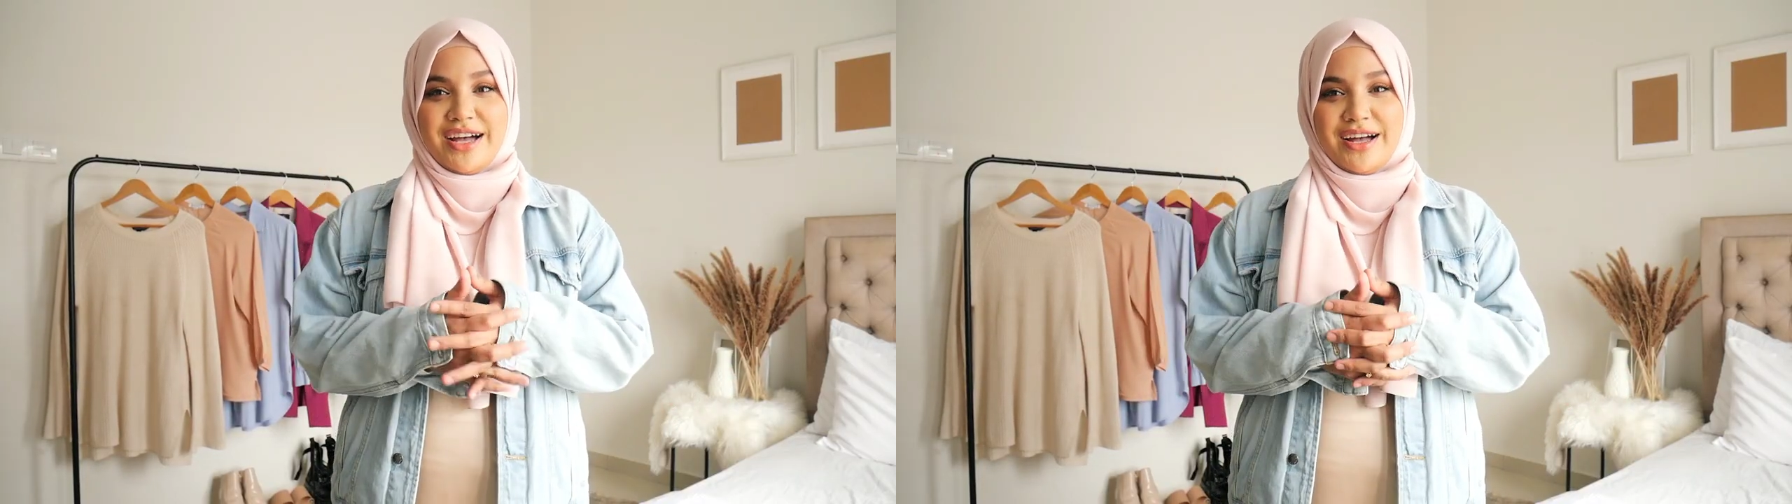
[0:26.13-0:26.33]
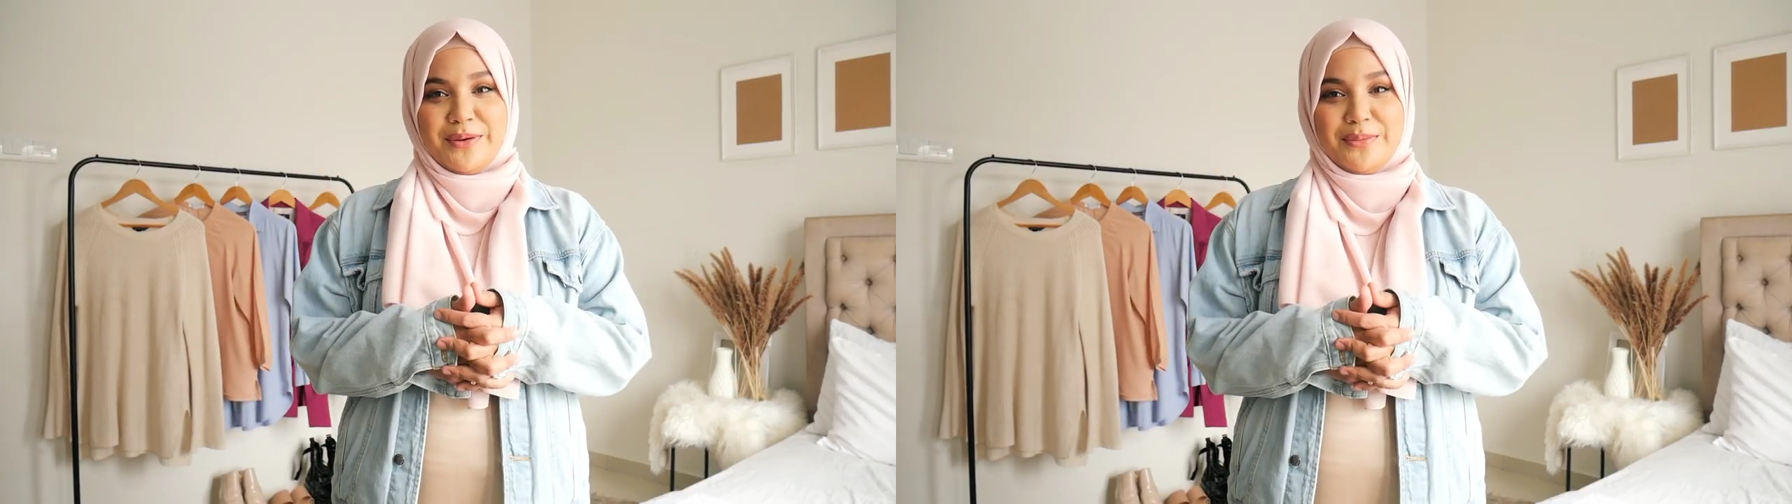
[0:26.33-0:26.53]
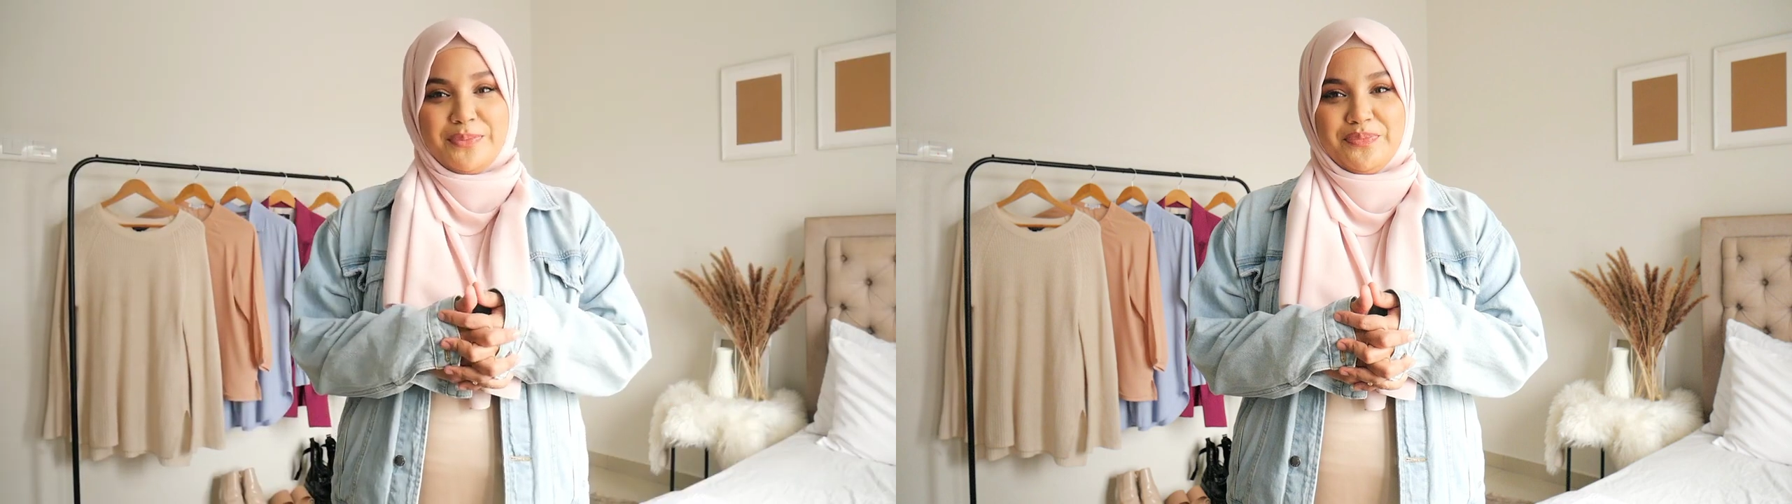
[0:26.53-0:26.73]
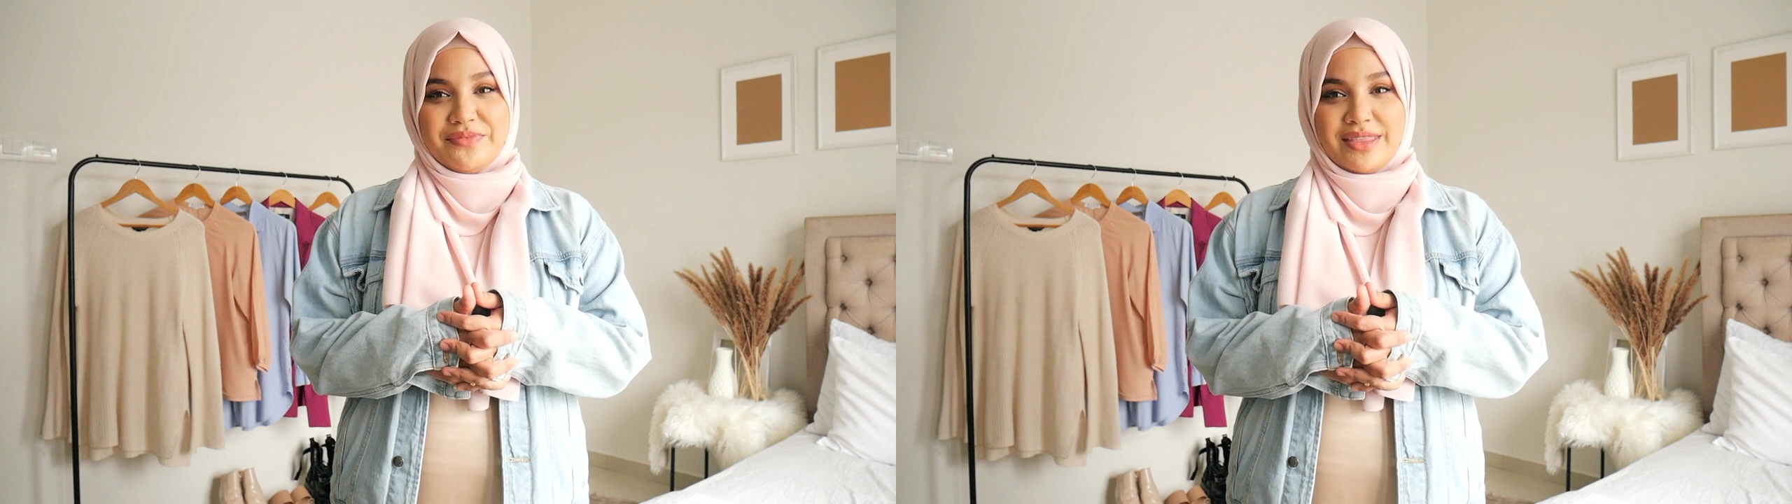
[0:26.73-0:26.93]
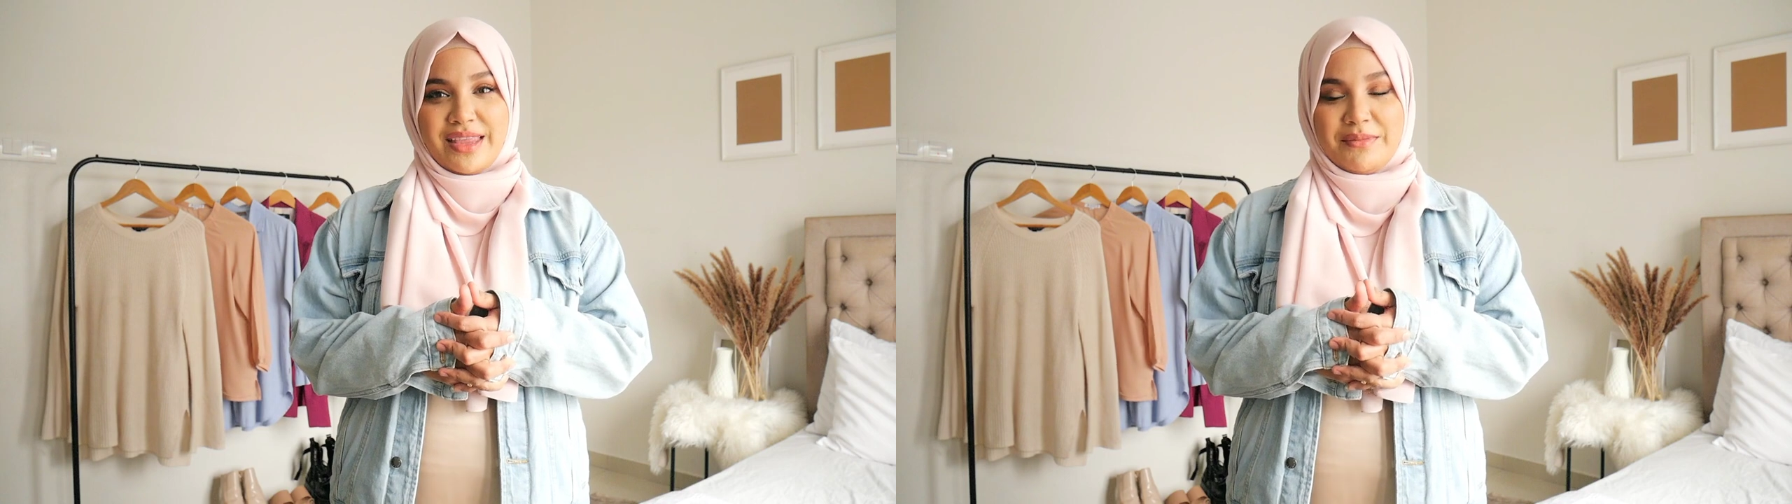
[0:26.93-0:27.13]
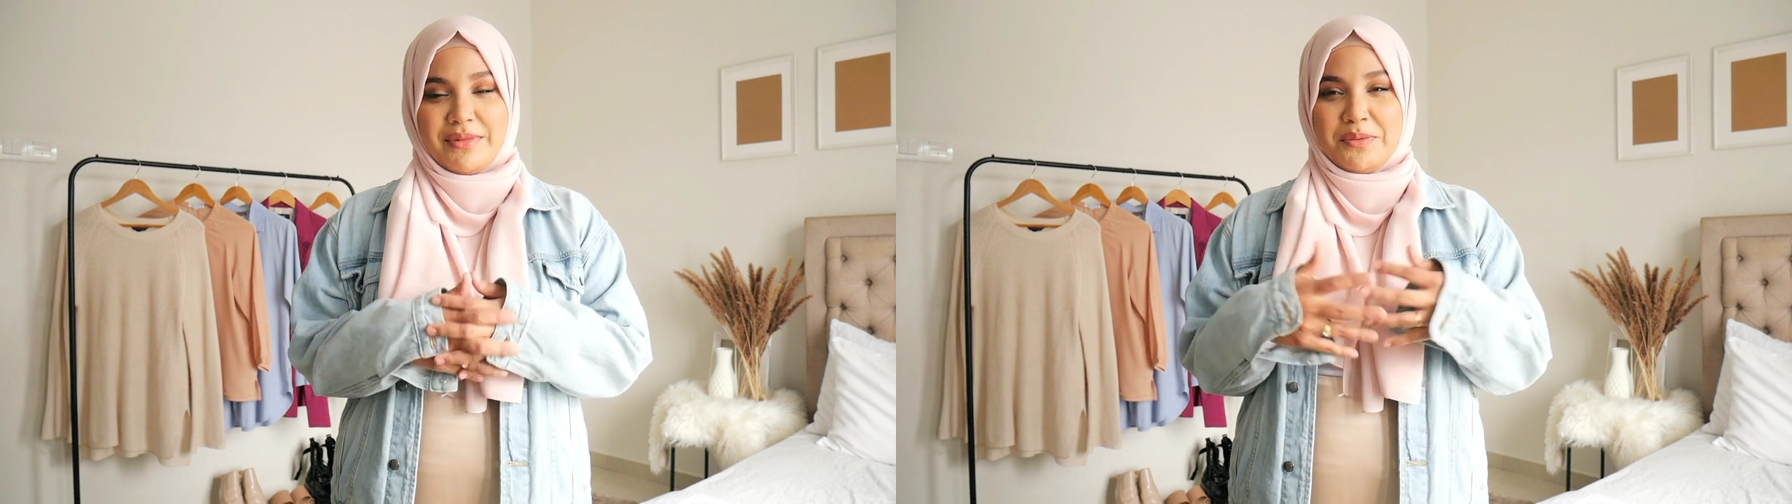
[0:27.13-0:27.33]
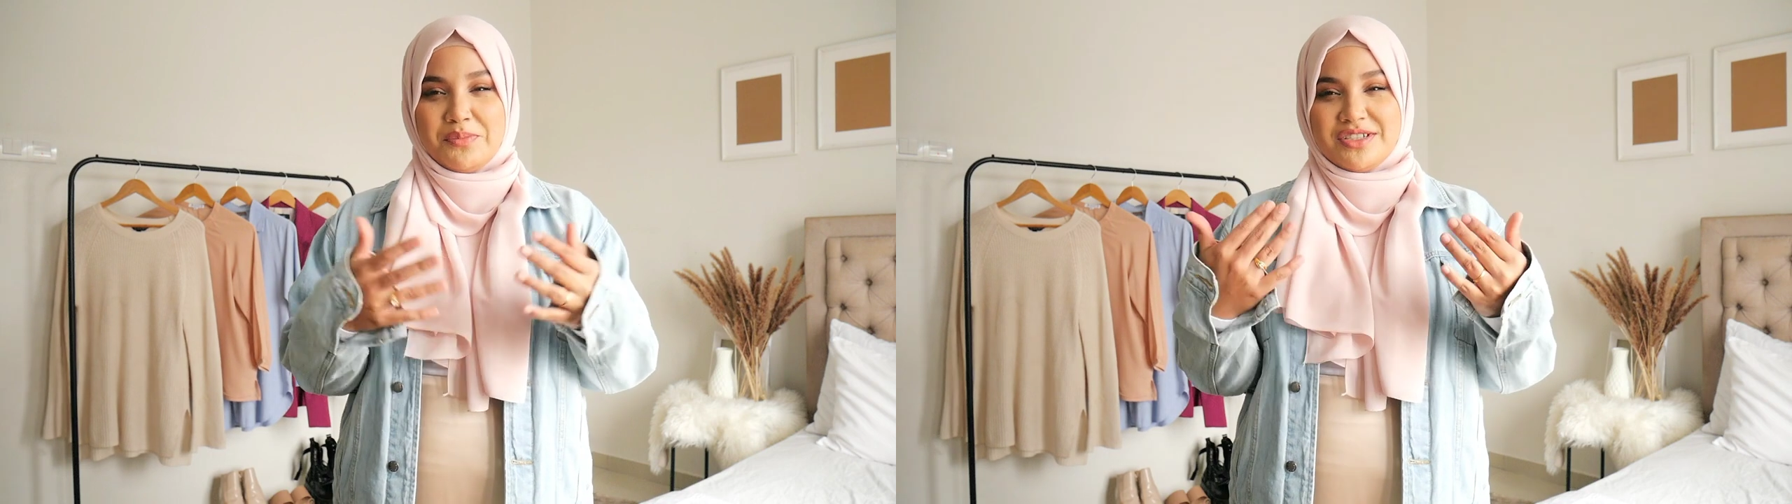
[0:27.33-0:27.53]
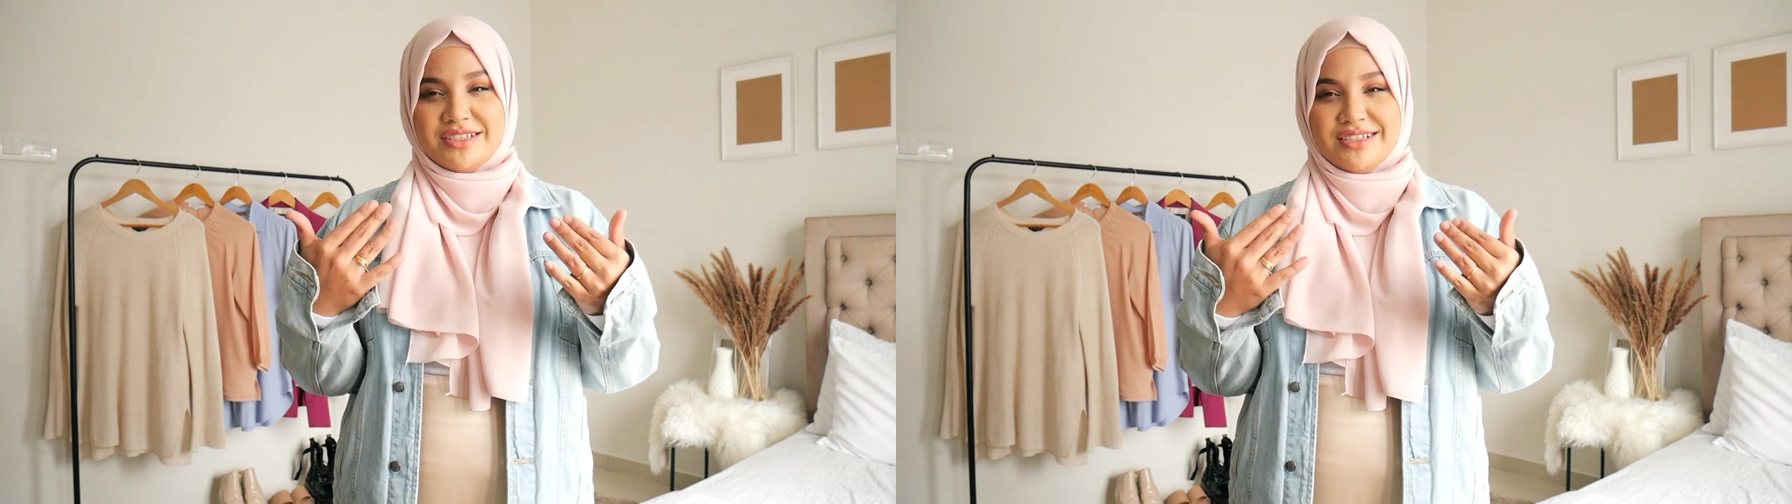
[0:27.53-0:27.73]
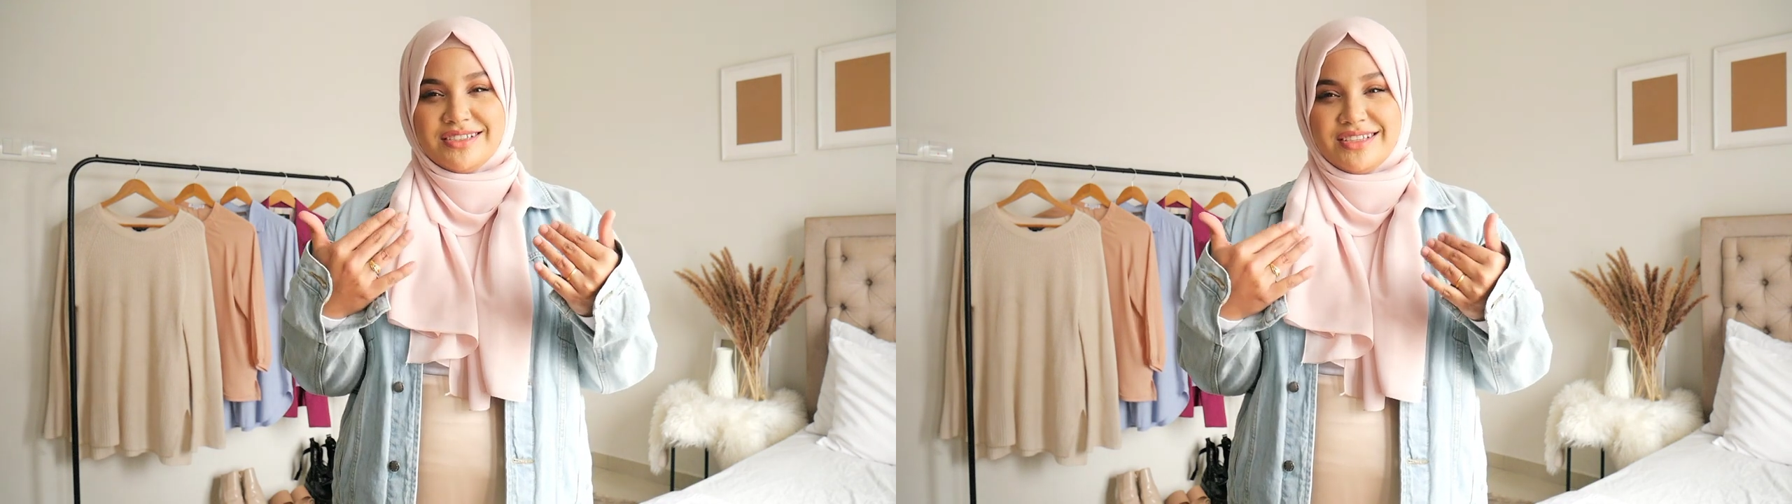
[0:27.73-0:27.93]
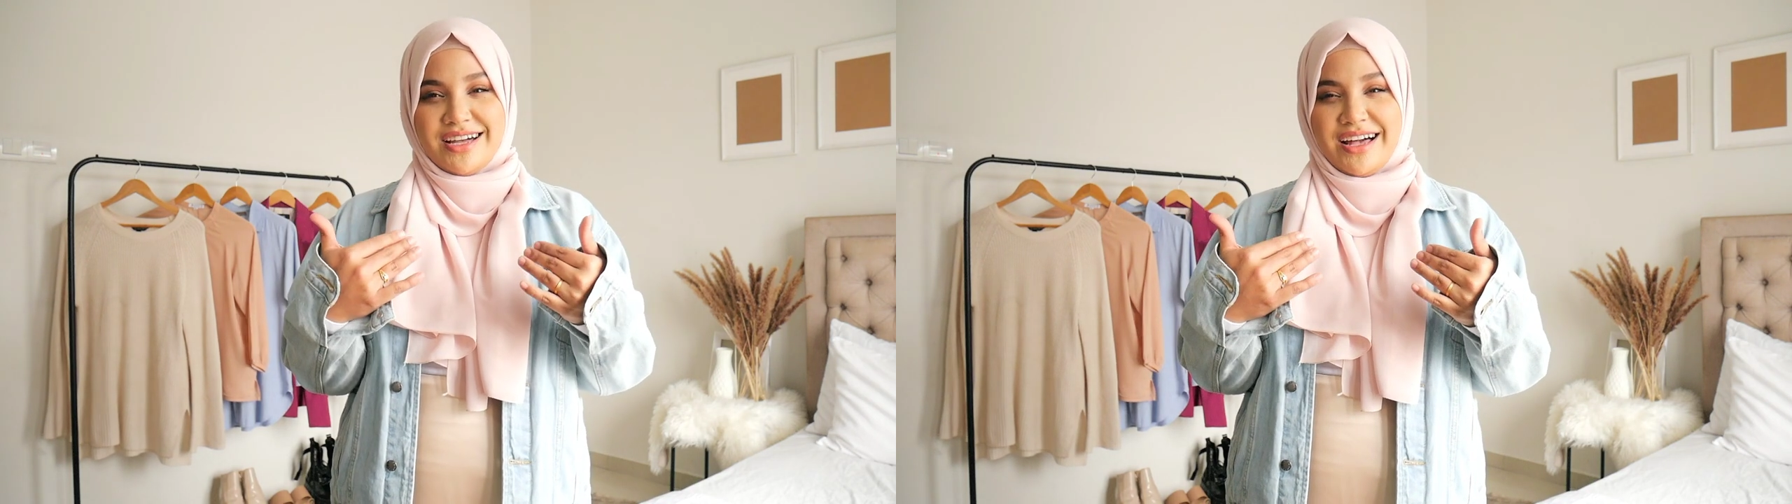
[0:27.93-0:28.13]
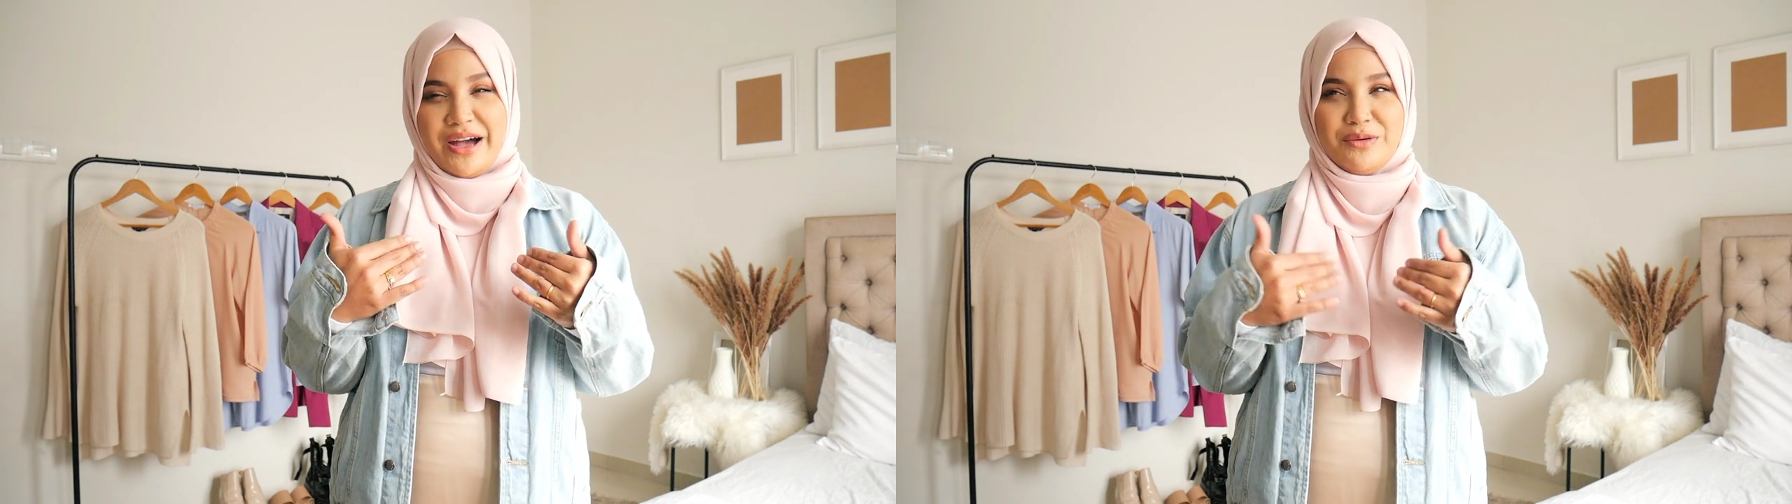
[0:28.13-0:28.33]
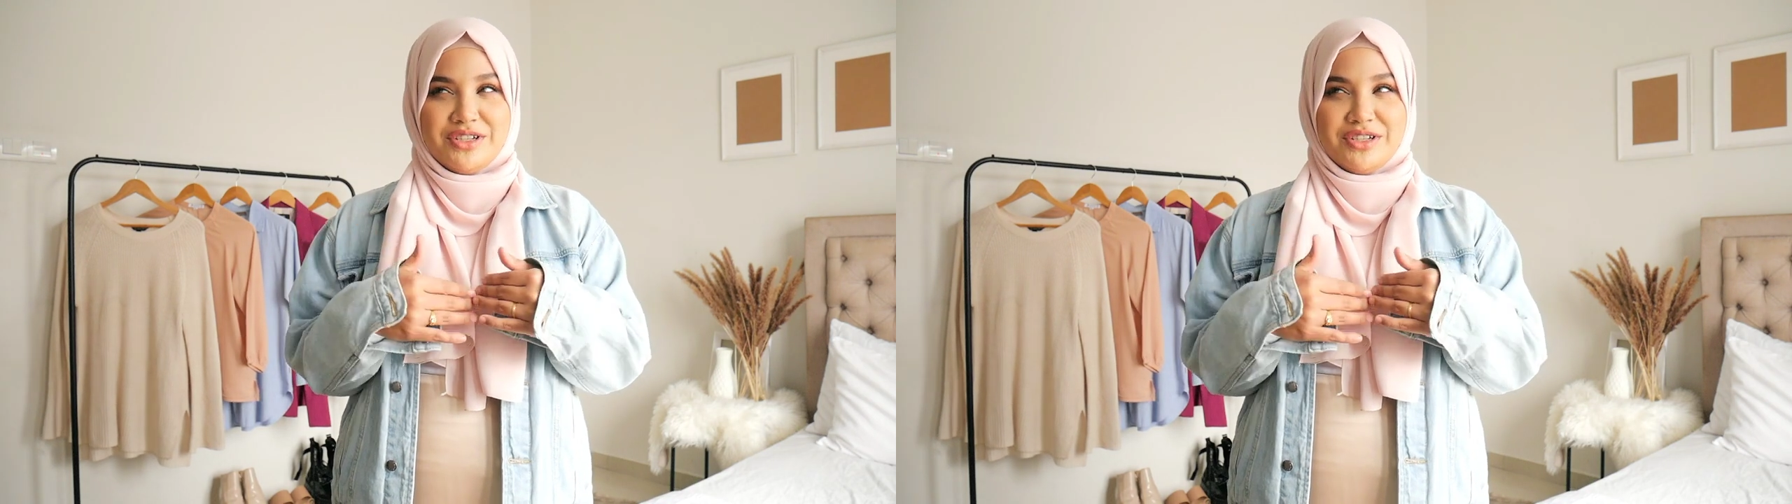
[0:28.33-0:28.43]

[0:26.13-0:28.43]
my personal style I